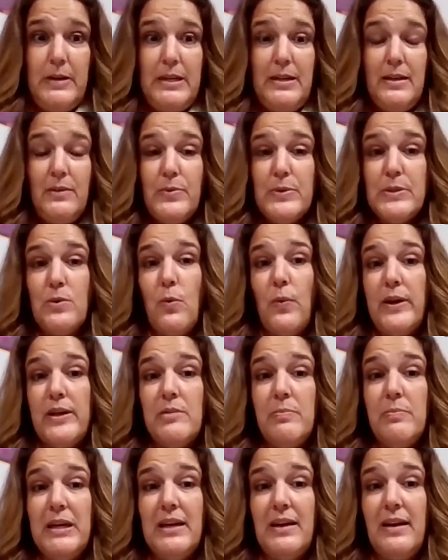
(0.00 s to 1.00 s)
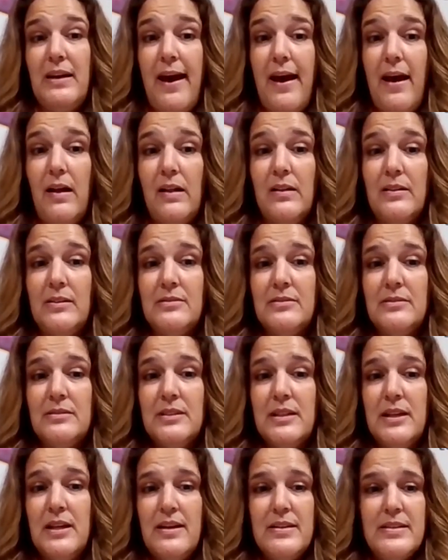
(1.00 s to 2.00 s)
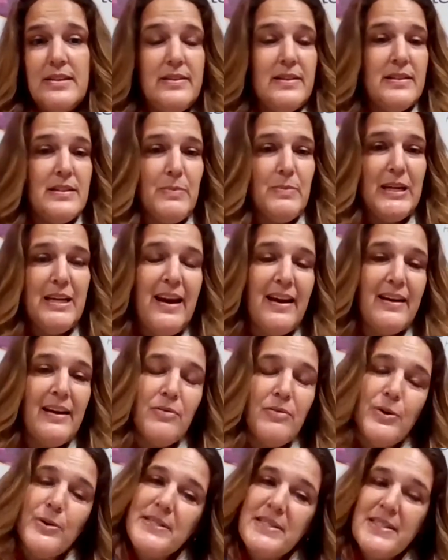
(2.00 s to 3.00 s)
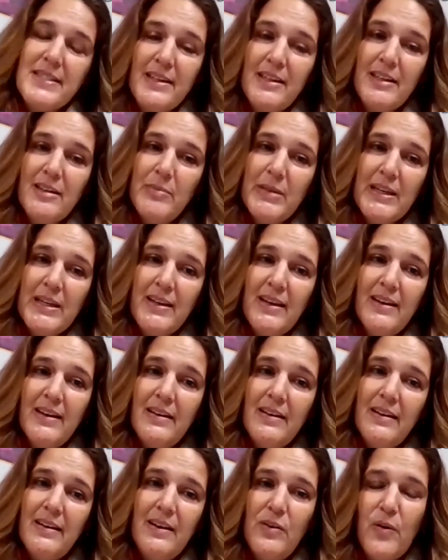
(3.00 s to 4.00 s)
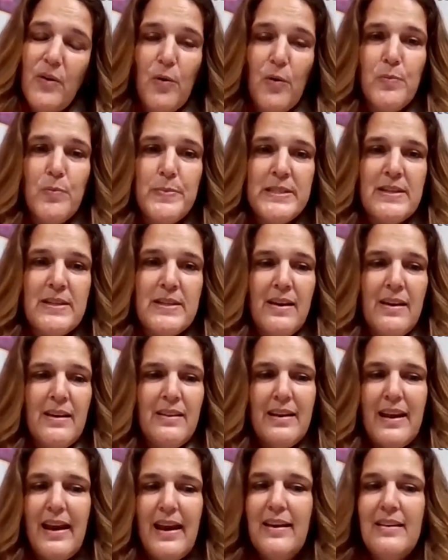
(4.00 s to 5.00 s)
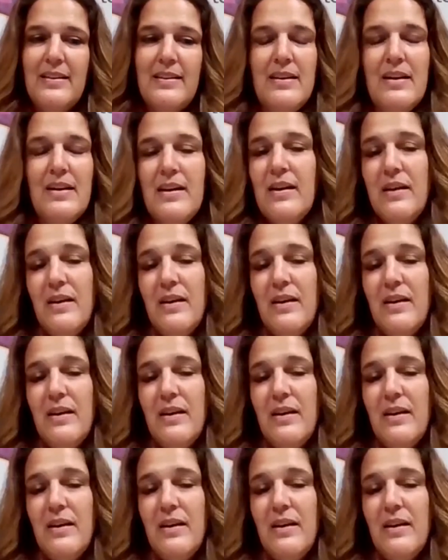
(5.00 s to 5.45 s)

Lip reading: he was going to be in hell? Did this mean I'd ever see him again in hopes that I had